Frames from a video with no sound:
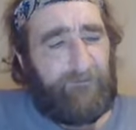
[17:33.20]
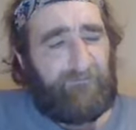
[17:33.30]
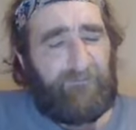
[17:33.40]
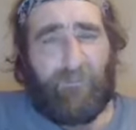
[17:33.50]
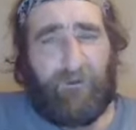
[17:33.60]

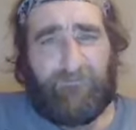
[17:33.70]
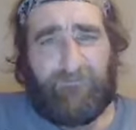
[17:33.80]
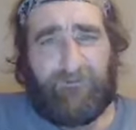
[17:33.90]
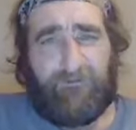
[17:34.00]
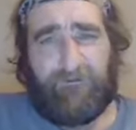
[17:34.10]
the ones
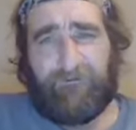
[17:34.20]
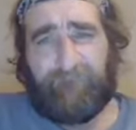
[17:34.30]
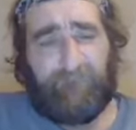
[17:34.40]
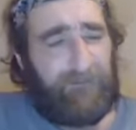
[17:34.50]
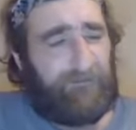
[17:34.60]
that are
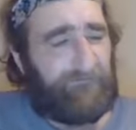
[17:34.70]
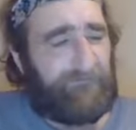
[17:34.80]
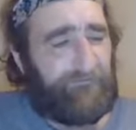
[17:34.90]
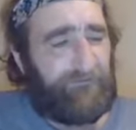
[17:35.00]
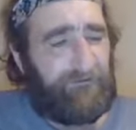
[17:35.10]

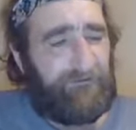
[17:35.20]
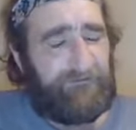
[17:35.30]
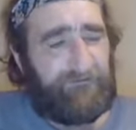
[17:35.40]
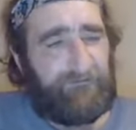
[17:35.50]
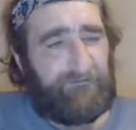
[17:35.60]
advanced
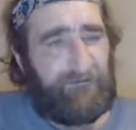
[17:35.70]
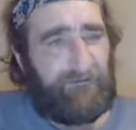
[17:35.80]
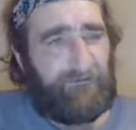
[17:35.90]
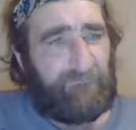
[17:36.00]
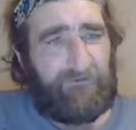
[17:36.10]
in
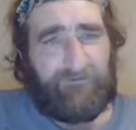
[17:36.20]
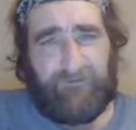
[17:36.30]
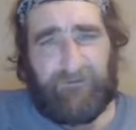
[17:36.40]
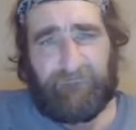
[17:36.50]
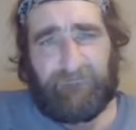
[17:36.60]

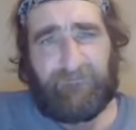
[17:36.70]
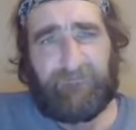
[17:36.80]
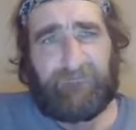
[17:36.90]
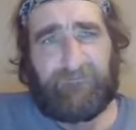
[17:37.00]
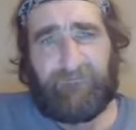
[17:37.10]
receiving
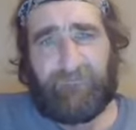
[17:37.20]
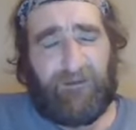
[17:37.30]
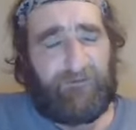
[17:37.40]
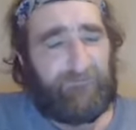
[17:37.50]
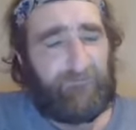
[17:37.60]
the
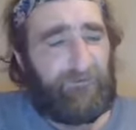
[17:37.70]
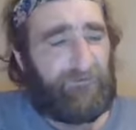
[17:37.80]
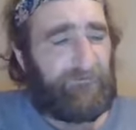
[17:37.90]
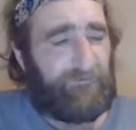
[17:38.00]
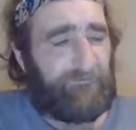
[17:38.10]

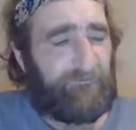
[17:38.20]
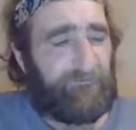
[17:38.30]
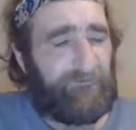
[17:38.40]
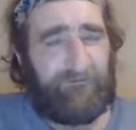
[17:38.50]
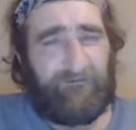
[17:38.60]
transmissions,
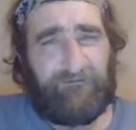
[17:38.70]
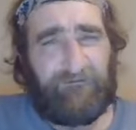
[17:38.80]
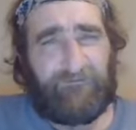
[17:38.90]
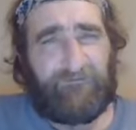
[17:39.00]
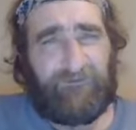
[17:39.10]
and
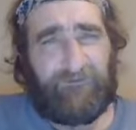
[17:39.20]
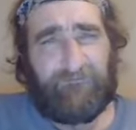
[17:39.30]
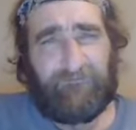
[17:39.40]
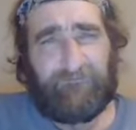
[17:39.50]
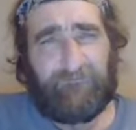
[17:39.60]
let's say
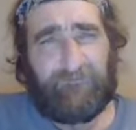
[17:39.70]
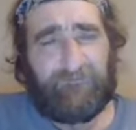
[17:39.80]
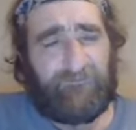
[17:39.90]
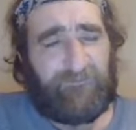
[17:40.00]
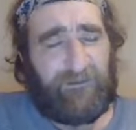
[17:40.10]
the
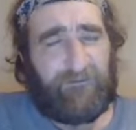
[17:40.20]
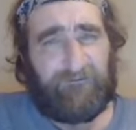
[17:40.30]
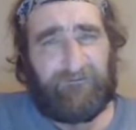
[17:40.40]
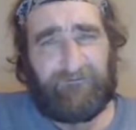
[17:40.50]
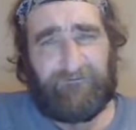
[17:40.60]

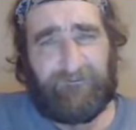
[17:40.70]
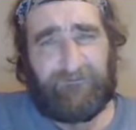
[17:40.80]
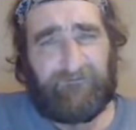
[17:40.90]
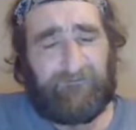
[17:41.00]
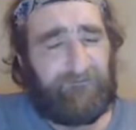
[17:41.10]
channelings,
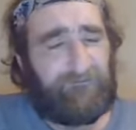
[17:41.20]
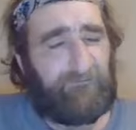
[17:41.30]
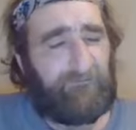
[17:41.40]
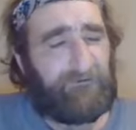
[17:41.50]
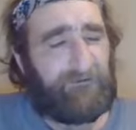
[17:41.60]
and, you
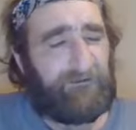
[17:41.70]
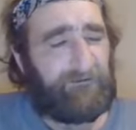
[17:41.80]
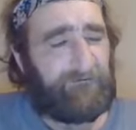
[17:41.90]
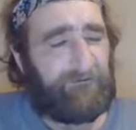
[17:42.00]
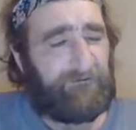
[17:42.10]
know,
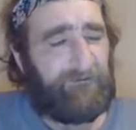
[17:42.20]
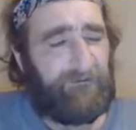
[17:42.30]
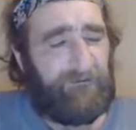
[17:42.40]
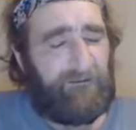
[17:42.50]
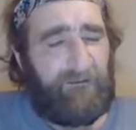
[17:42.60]
connecting,
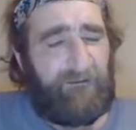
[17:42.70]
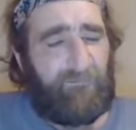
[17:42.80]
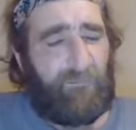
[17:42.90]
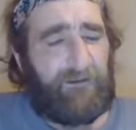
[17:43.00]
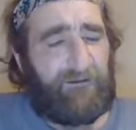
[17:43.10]

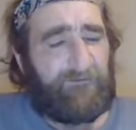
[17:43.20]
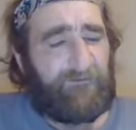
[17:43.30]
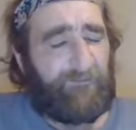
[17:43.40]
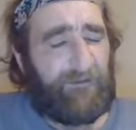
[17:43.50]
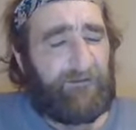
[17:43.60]
what
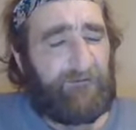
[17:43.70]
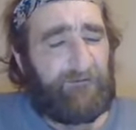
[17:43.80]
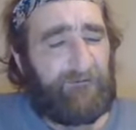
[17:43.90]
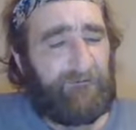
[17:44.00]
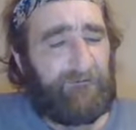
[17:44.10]
has been
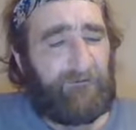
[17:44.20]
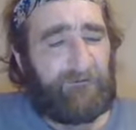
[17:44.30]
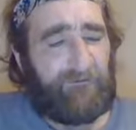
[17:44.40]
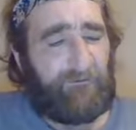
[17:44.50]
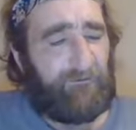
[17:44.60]

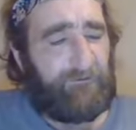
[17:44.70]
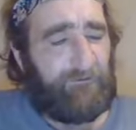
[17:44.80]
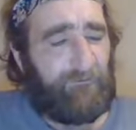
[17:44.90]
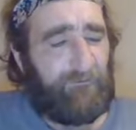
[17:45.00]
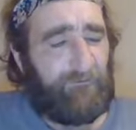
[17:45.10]
occurring
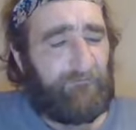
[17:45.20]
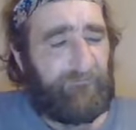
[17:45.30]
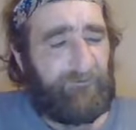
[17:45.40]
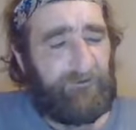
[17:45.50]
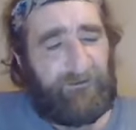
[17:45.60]
over
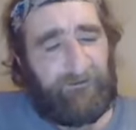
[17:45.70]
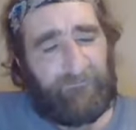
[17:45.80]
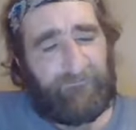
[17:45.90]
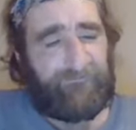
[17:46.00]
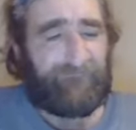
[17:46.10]
the
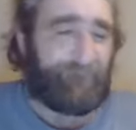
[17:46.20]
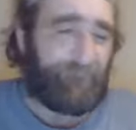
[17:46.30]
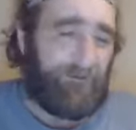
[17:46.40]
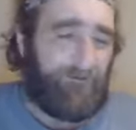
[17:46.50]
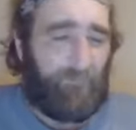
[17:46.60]
last
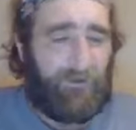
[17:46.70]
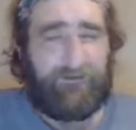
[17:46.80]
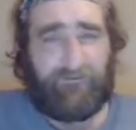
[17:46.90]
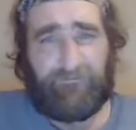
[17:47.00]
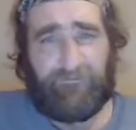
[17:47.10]

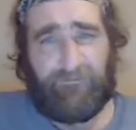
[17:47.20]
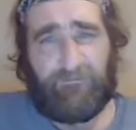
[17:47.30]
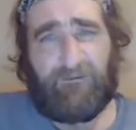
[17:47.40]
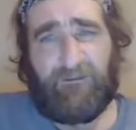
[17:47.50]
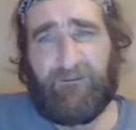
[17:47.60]
week or two,